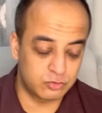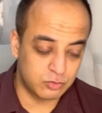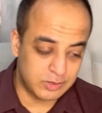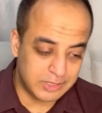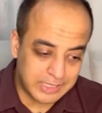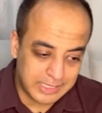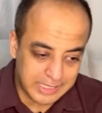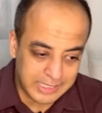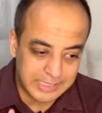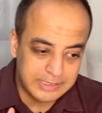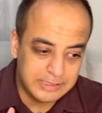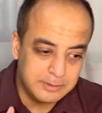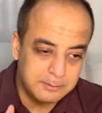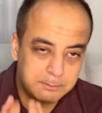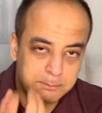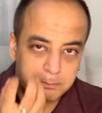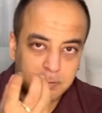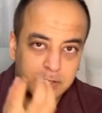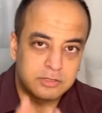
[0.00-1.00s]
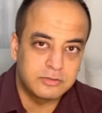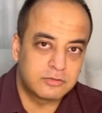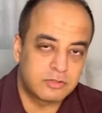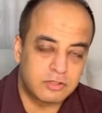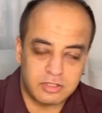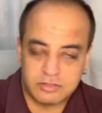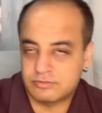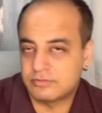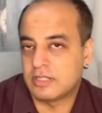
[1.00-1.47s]
So, any
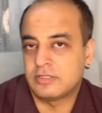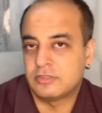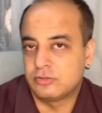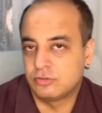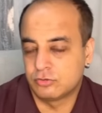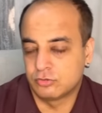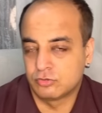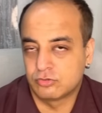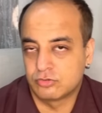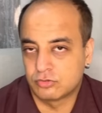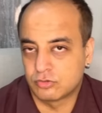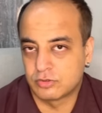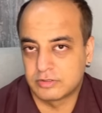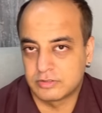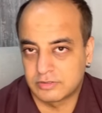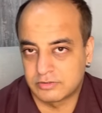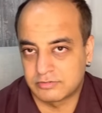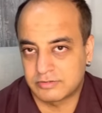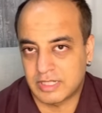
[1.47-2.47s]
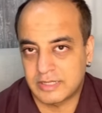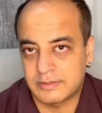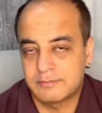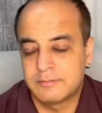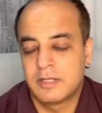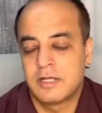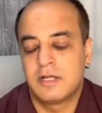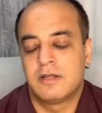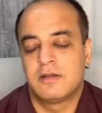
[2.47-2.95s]
mantras that you use during this time
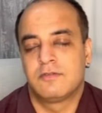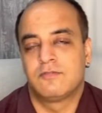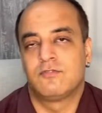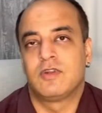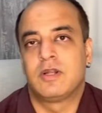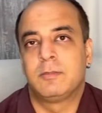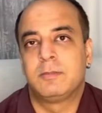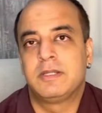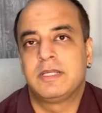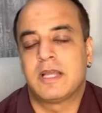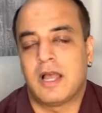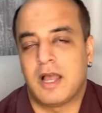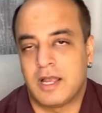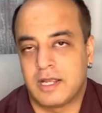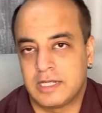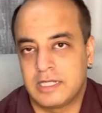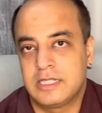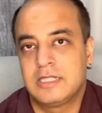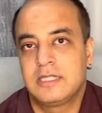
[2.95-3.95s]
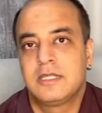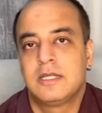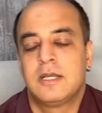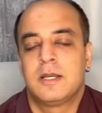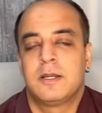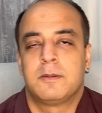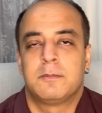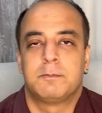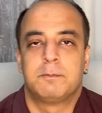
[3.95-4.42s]
will be highly
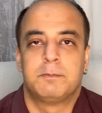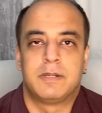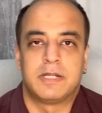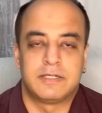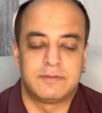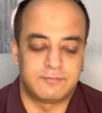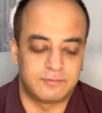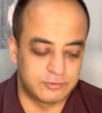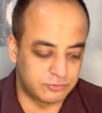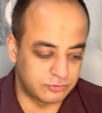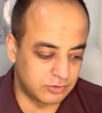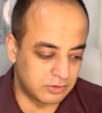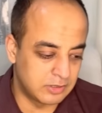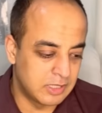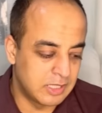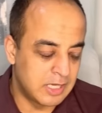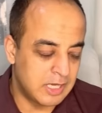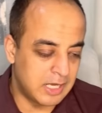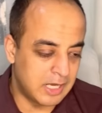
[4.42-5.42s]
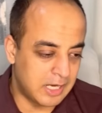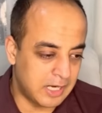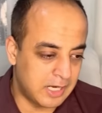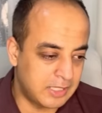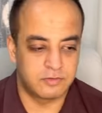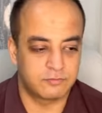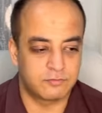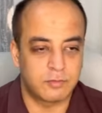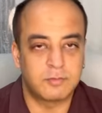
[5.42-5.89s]
beneficial
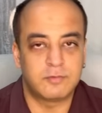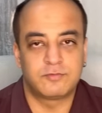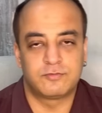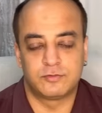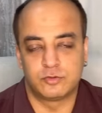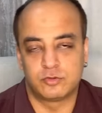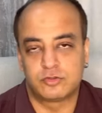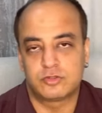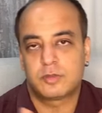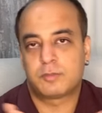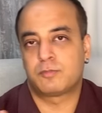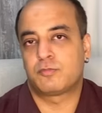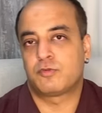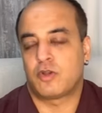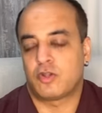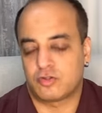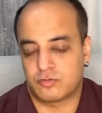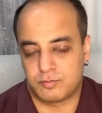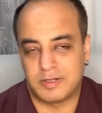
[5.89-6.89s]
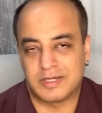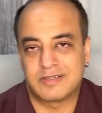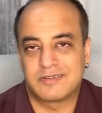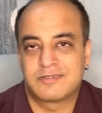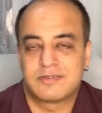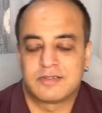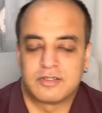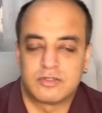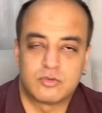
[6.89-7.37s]
and from a future
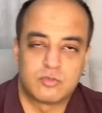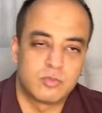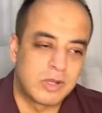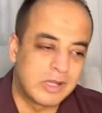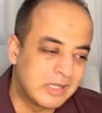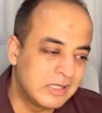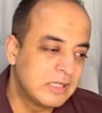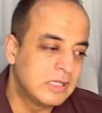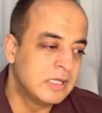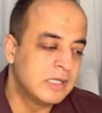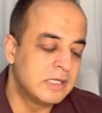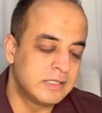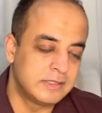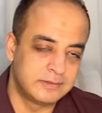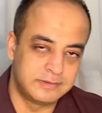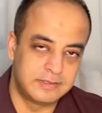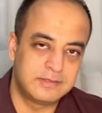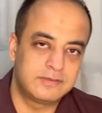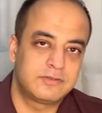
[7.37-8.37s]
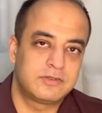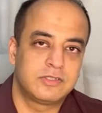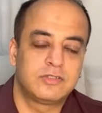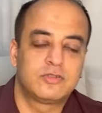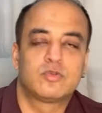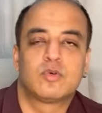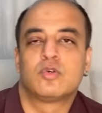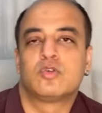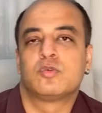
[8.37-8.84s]
prospects as well this
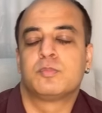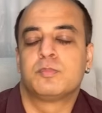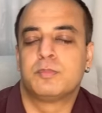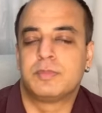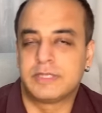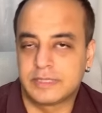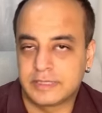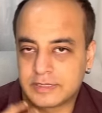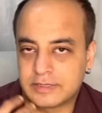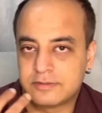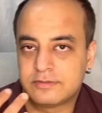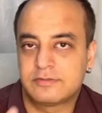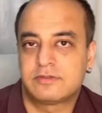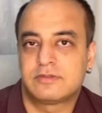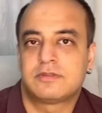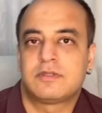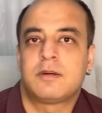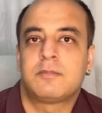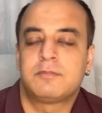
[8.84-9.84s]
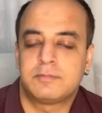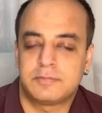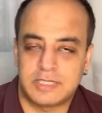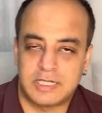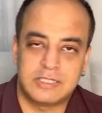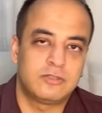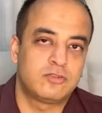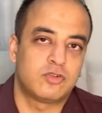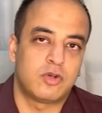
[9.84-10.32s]
is going to bring in some
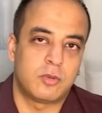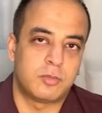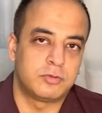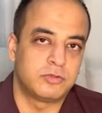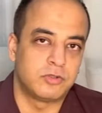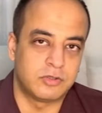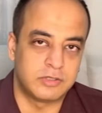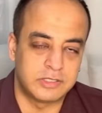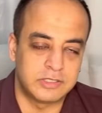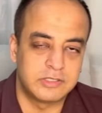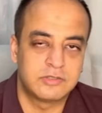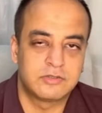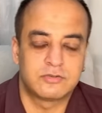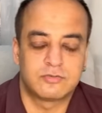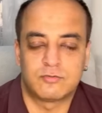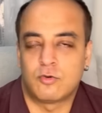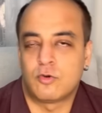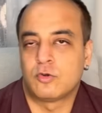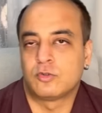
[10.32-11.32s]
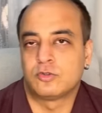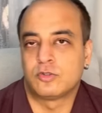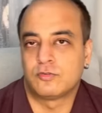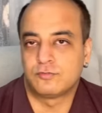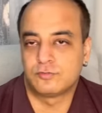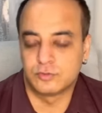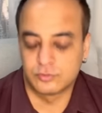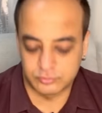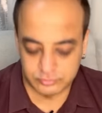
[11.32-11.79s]
nice opportunities for your
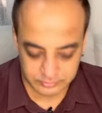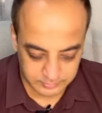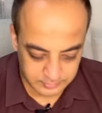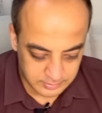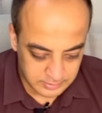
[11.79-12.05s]
future